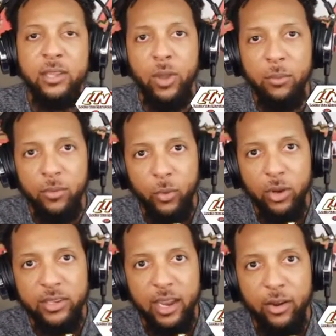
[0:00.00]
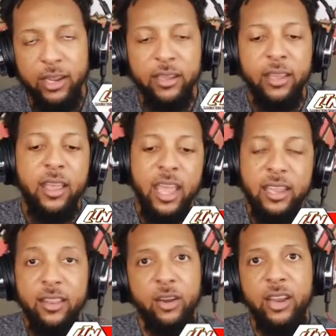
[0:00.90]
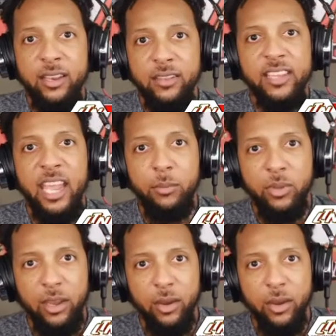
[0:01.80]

went before Terry, and they're in the same year.